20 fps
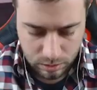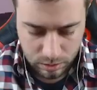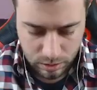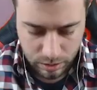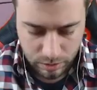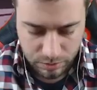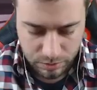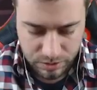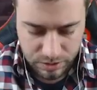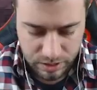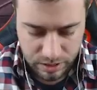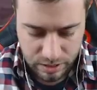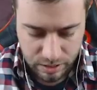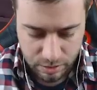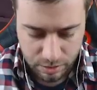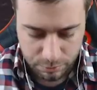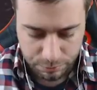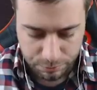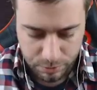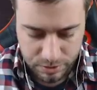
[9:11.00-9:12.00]
I don't see any
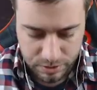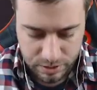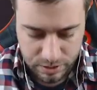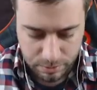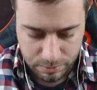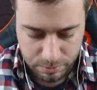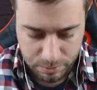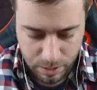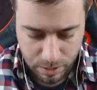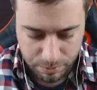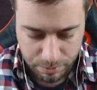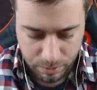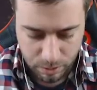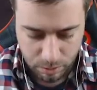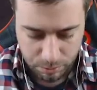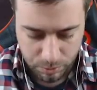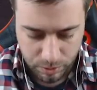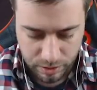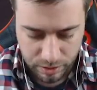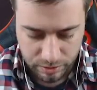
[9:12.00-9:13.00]
other footsteps popping
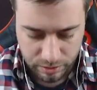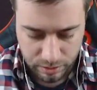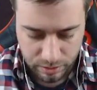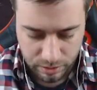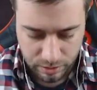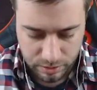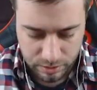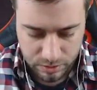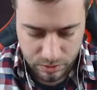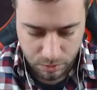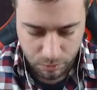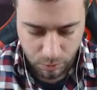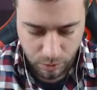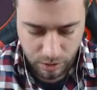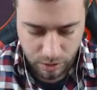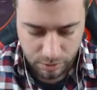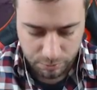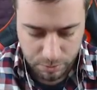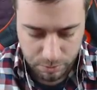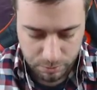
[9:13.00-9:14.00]
up or anything, so I'm
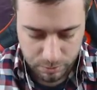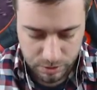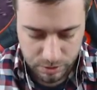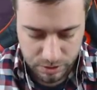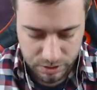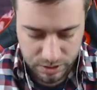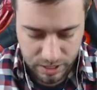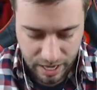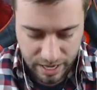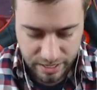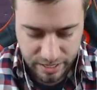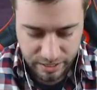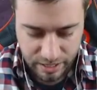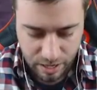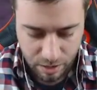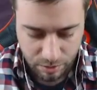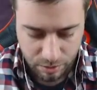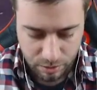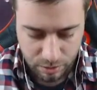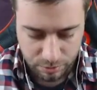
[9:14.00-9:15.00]
wondering if people are just hiding
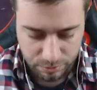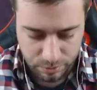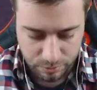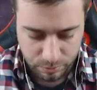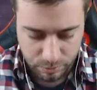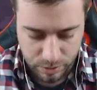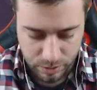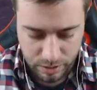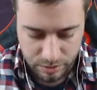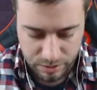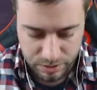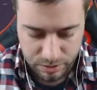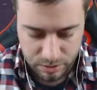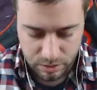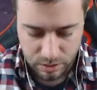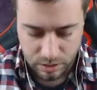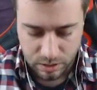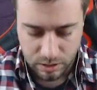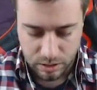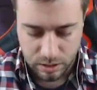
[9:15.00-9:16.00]
out or if everyone else
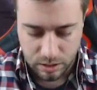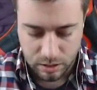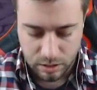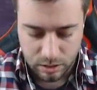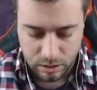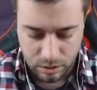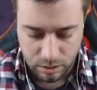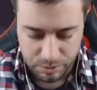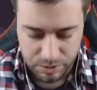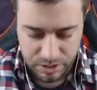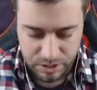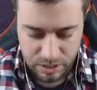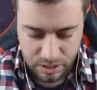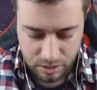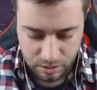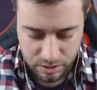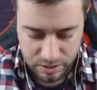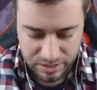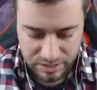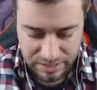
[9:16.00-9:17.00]
that was
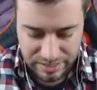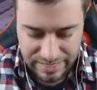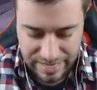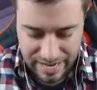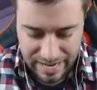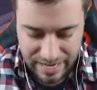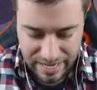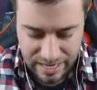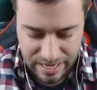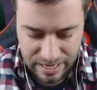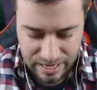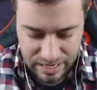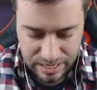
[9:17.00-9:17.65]
here is dead.